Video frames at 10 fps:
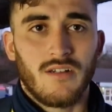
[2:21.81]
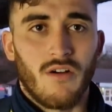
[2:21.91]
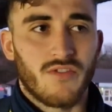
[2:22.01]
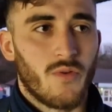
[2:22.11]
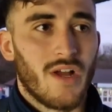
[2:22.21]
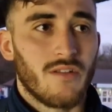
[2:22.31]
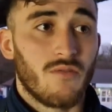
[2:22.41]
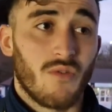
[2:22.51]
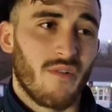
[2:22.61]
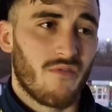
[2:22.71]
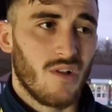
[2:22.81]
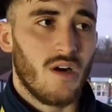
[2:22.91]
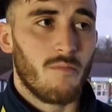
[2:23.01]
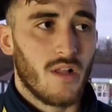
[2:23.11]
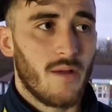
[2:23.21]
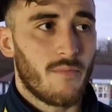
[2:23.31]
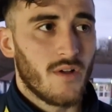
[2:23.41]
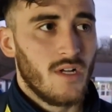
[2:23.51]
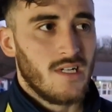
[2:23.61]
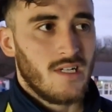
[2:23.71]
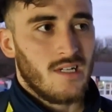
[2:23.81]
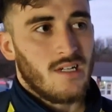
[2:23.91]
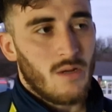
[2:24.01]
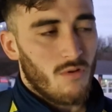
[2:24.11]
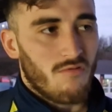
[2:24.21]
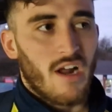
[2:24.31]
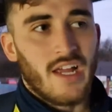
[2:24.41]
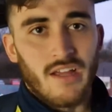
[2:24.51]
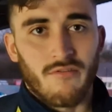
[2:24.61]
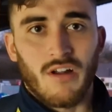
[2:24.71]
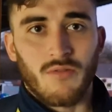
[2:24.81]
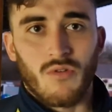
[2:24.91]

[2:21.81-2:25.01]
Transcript: obviously we went for a little blip, it went right either end.